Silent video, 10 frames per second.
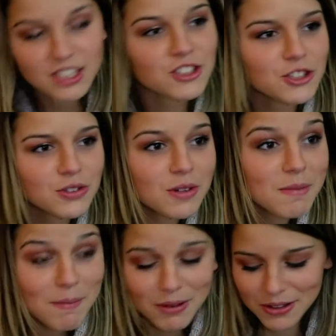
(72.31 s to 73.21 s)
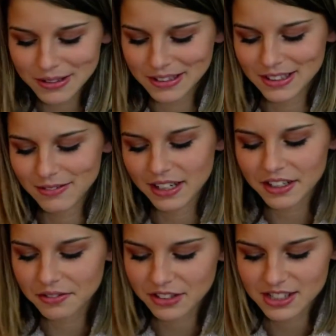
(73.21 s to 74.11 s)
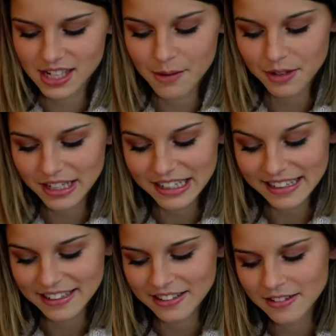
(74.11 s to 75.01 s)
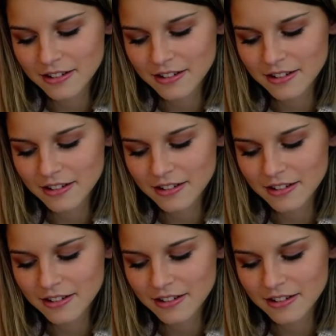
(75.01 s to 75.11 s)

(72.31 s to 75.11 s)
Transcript: Do you remember the very first time we ate here?